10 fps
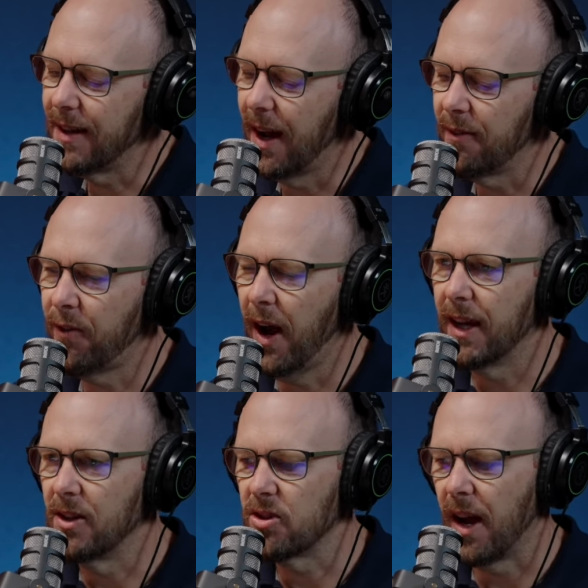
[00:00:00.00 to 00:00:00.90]
uh,
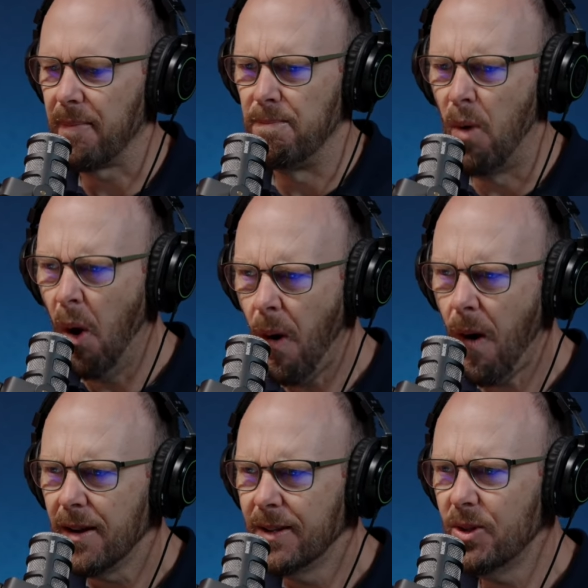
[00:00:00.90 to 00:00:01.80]
Fagin is like, more?
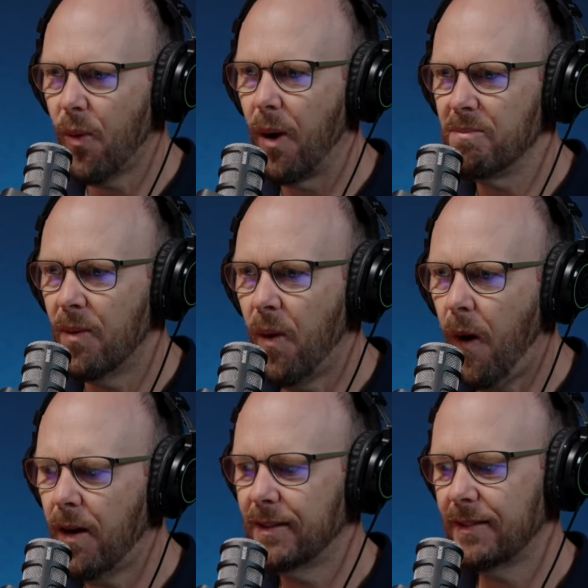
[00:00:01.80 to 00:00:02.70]
You want
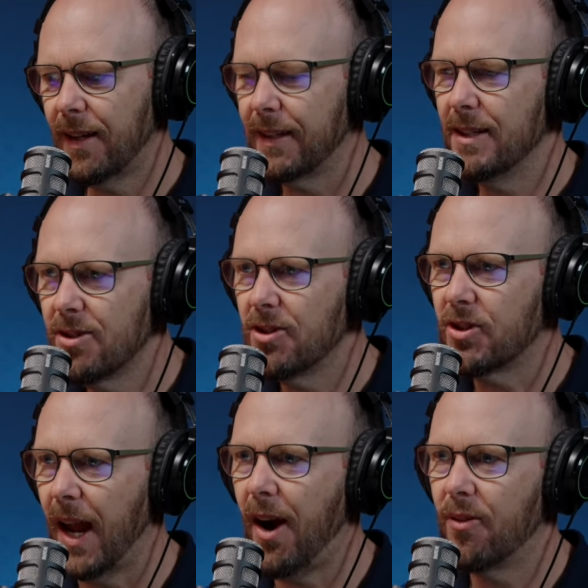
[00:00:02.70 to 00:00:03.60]
more? Like, he's just
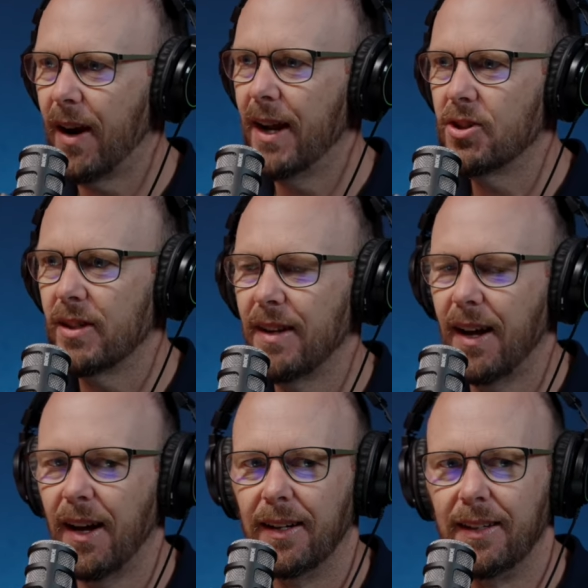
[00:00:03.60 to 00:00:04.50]
outraged. And
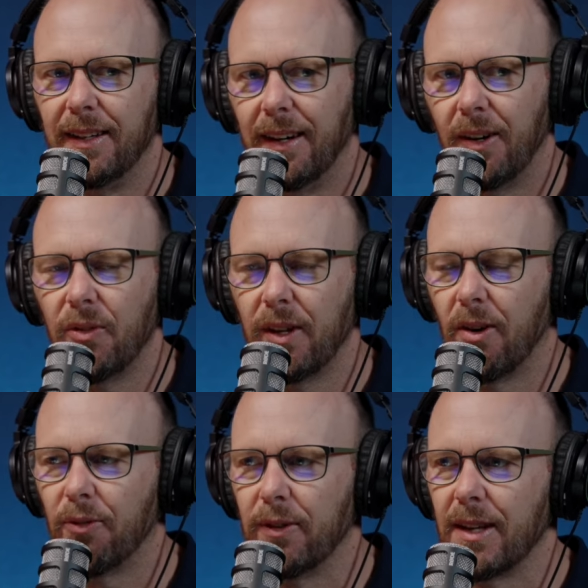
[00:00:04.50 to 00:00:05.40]
uh, I think
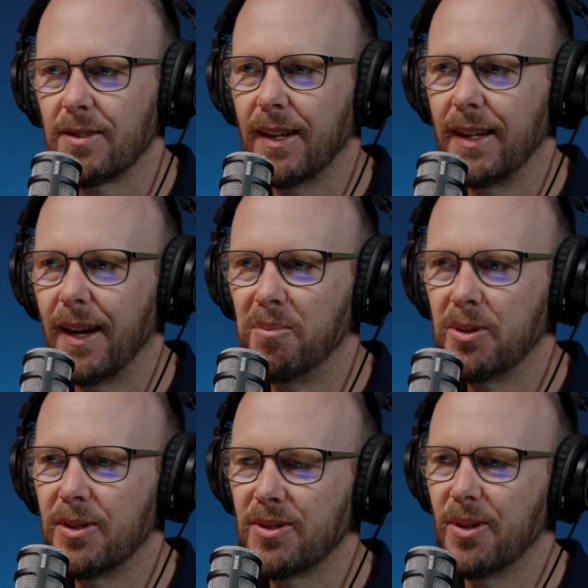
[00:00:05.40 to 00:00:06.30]
often as a uh,
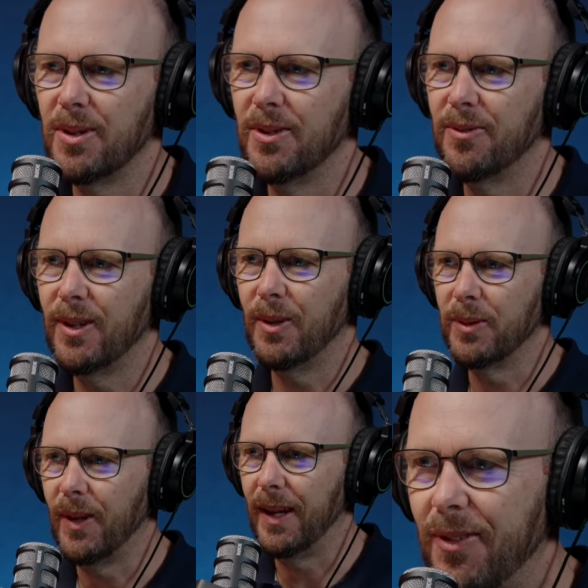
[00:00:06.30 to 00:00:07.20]
business owner, you feel a bit
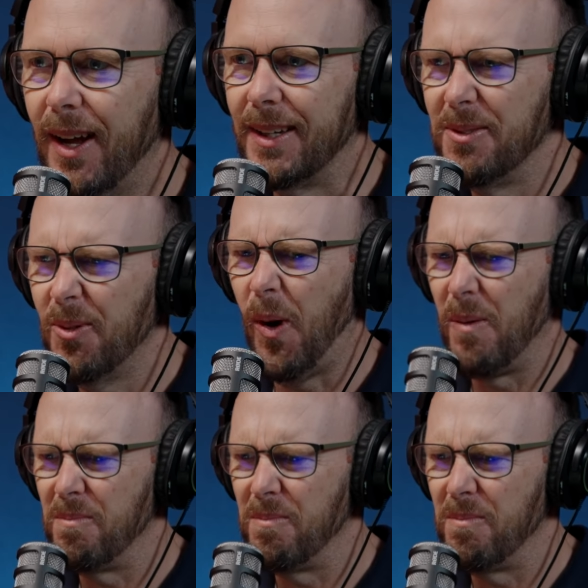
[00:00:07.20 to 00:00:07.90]
like, Fagin, you want